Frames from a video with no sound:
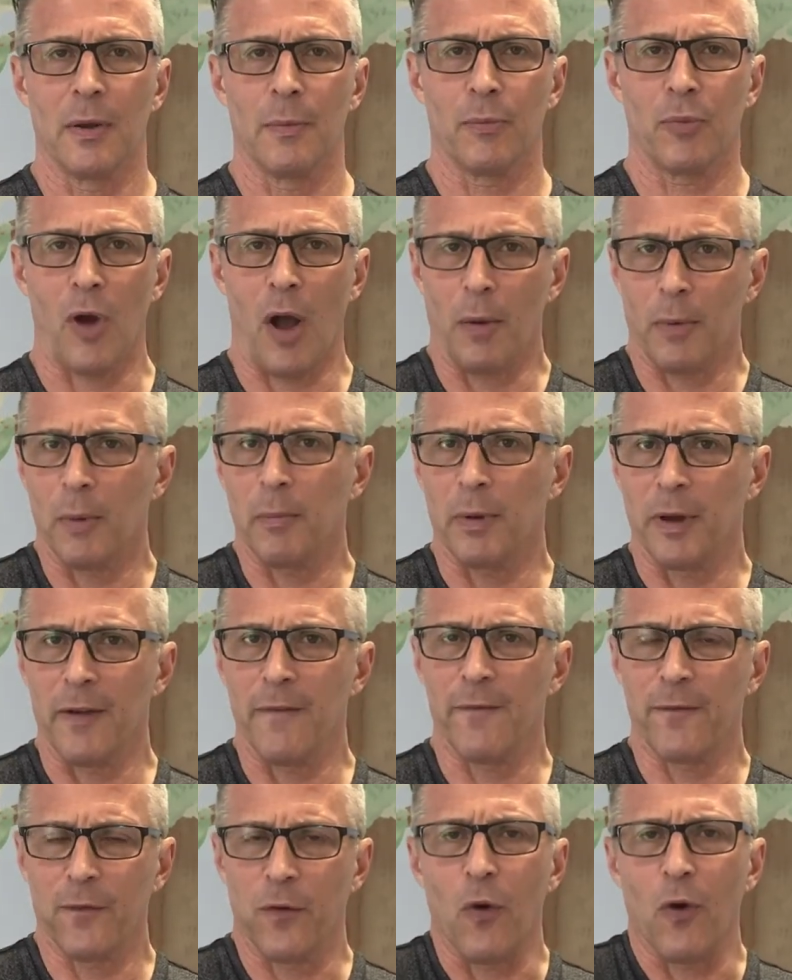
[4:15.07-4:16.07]
probably
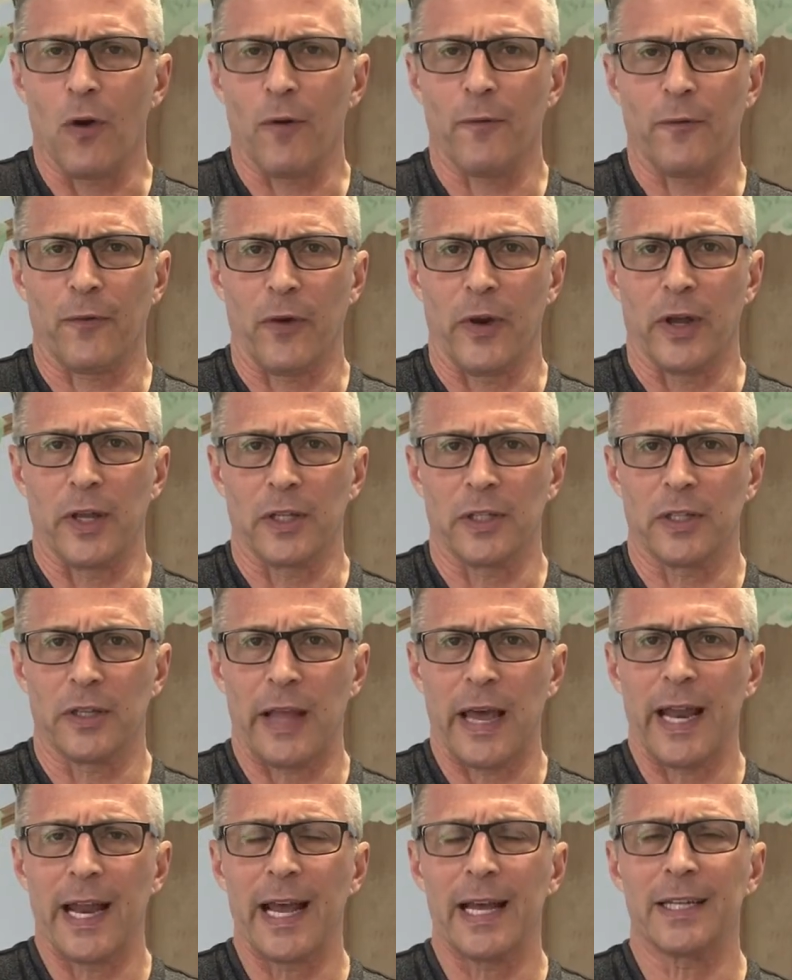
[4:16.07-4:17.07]
4 friends,
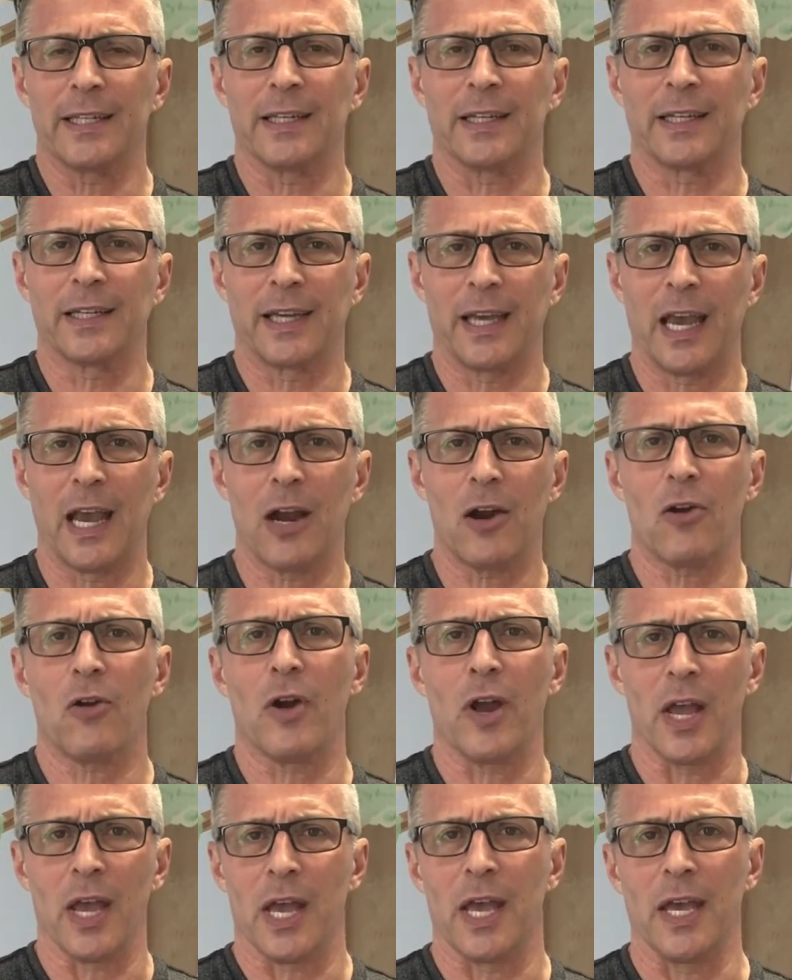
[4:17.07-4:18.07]
that had to
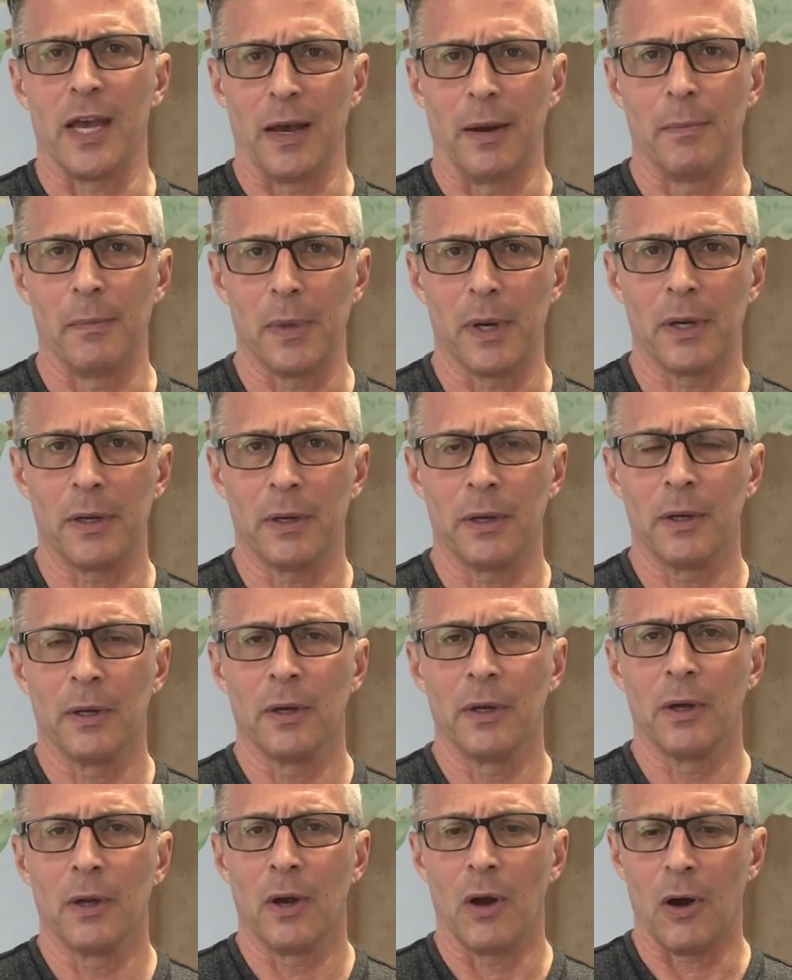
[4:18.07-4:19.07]
carry him
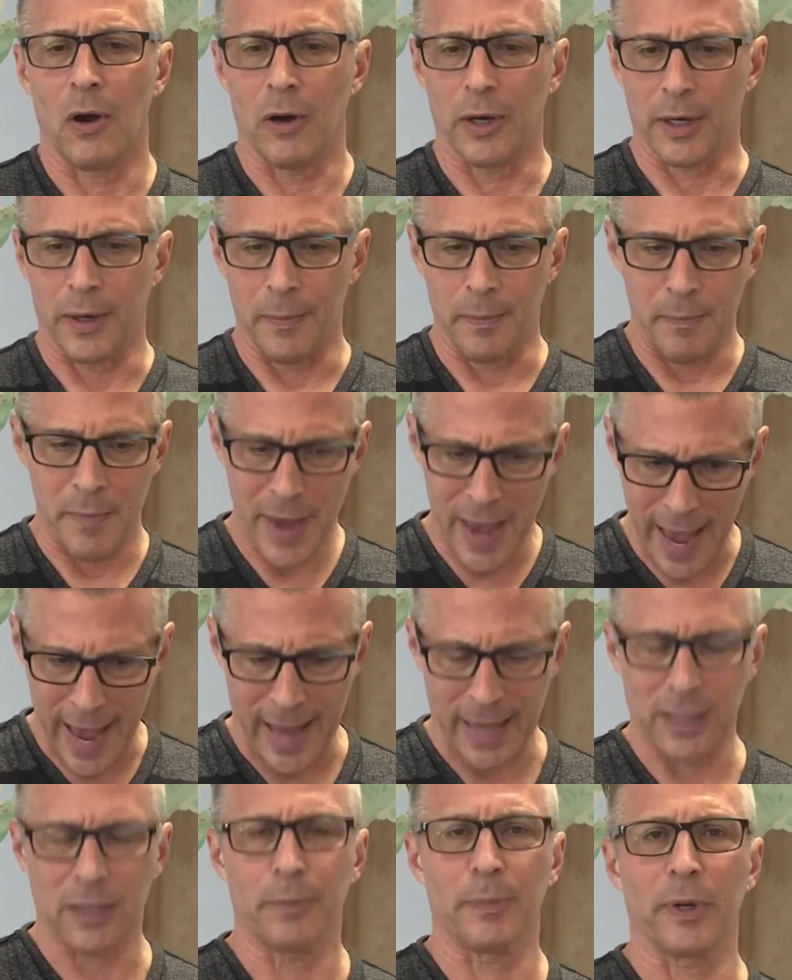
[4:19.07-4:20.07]
on a
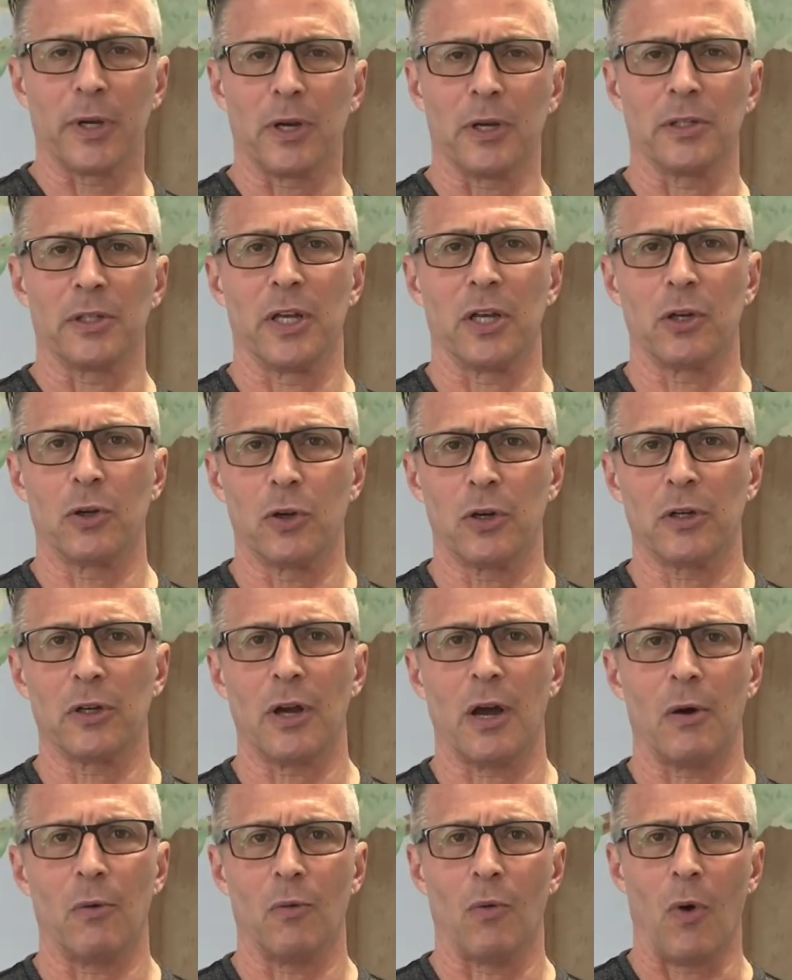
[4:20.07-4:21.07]
mat because he could
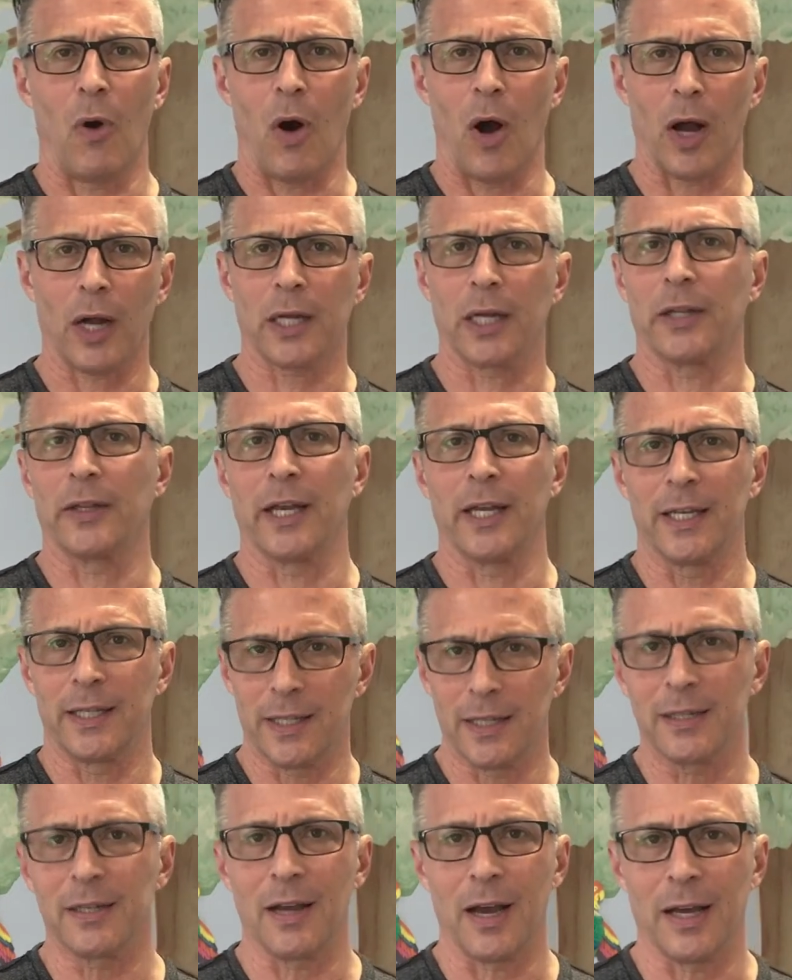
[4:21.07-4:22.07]
not walk, and they
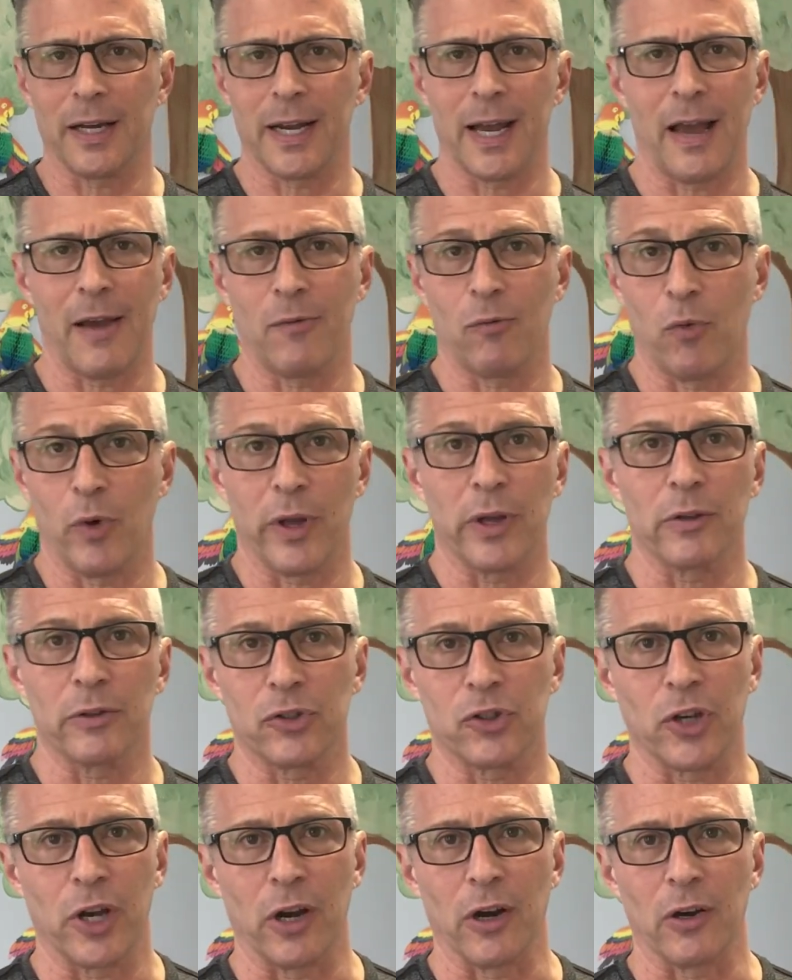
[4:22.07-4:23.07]
did not have
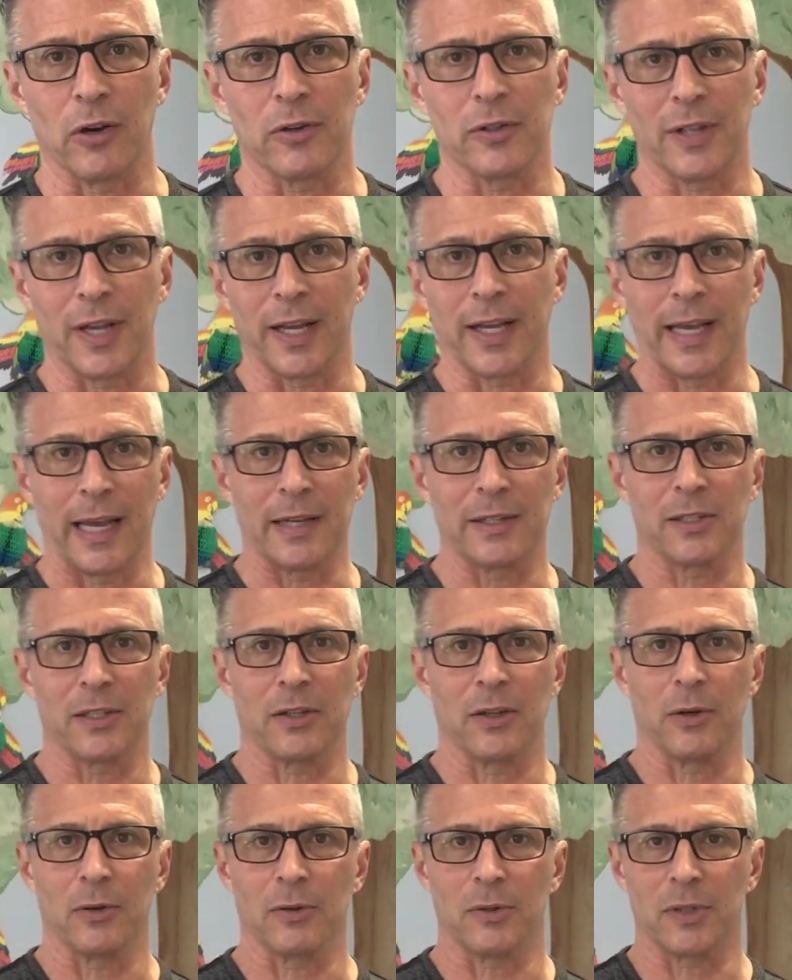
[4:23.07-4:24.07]
wheelchairs, I guess, in
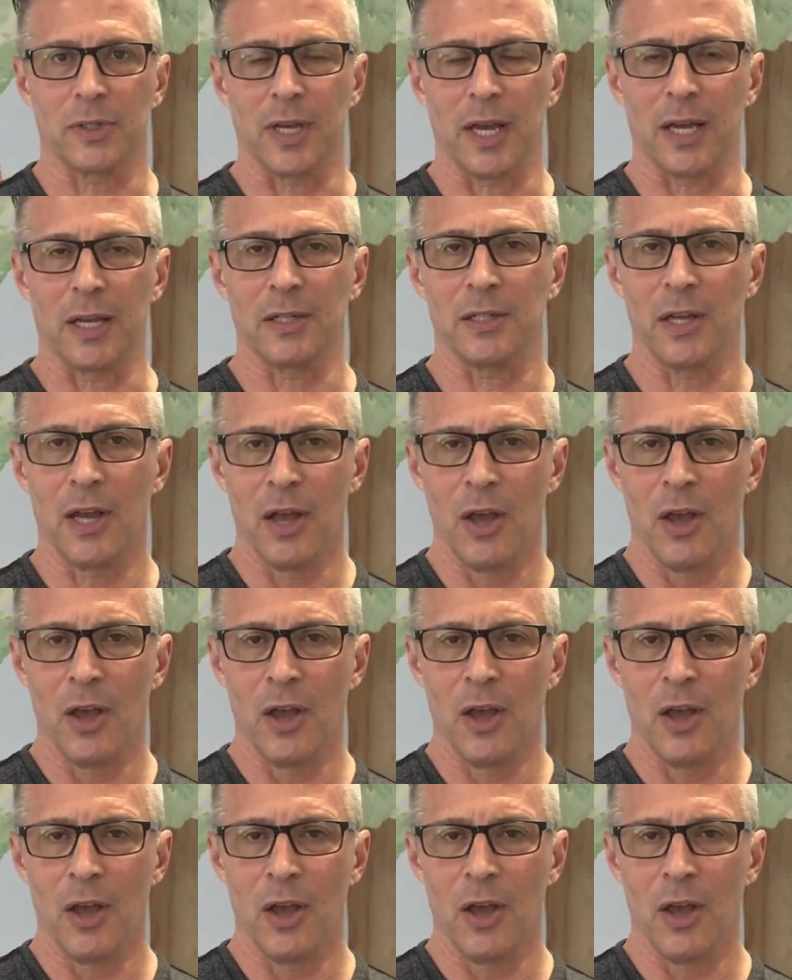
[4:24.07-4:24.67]
those days.